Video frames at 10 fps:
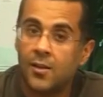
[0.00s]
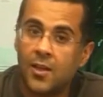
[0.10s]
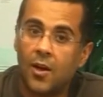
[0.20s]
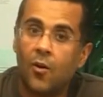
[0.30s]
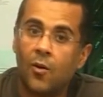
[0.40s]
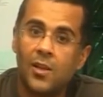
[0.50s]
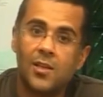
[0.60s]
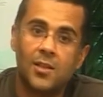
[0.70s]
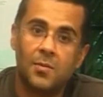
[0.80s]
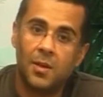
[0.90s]
See, all
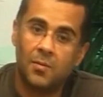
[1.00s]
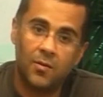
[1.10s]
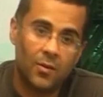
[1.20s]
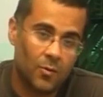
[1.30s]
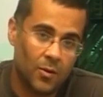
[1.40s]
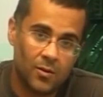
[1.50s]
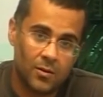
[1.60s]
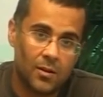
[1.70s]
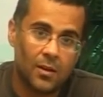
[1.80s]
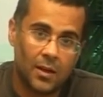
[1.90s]
these tips I'm giving you because
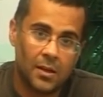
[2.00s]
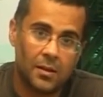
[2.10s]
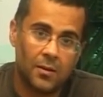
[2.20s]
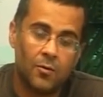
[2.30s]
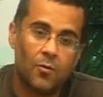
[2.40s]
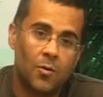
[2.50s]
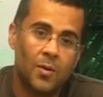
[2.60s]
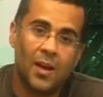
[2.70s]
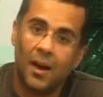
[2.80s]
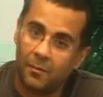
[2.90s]
you want to
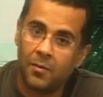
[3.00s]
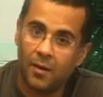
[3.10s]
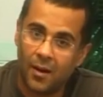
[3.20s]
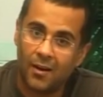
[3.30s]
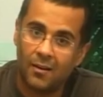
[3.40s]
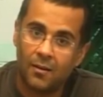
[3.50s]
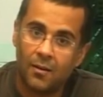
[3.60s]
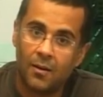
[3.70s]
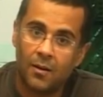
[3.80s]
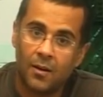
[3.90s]
be happy, right?
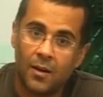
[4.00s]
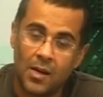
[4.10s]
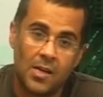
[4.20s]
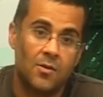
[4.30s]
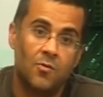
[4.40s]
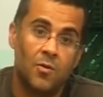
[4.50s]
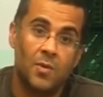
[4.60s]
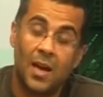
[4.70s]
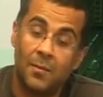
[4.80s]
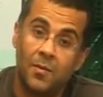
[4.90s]
And you want to
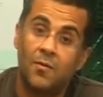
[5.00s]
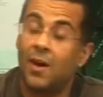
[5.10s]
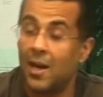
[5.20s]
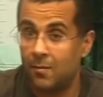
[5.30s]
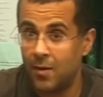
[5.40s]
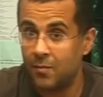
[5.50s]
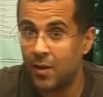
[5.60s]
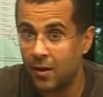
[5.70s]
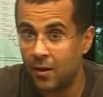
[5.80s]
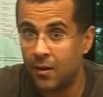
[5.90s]
be happy while being
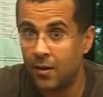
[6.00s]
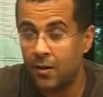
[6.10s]
married.